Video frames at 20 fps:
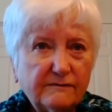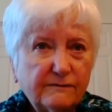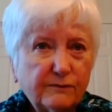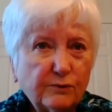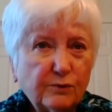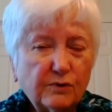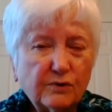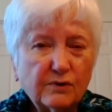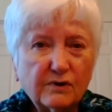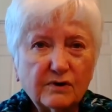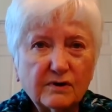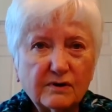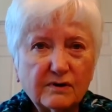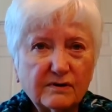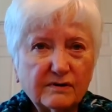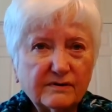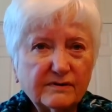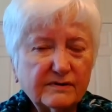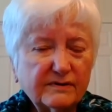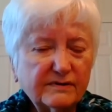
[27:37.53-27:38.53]

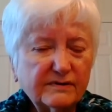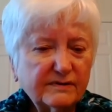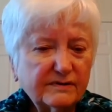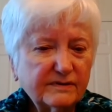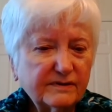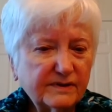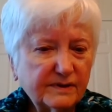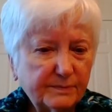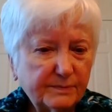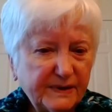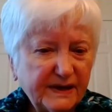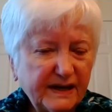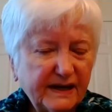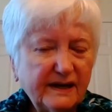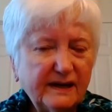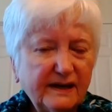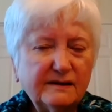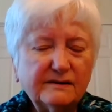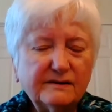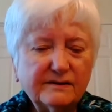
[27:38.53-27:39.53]
for the
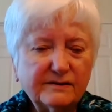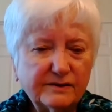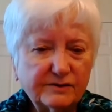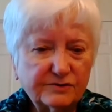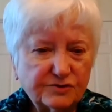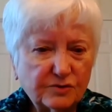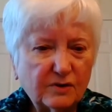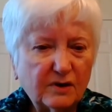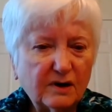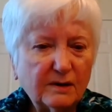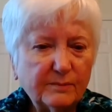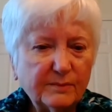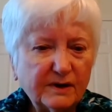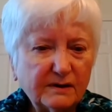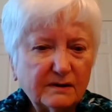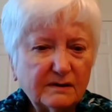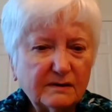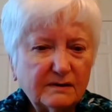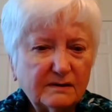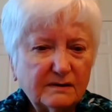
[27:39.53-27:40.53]
pain, the
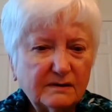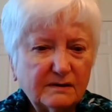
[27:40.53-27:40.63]
trauma?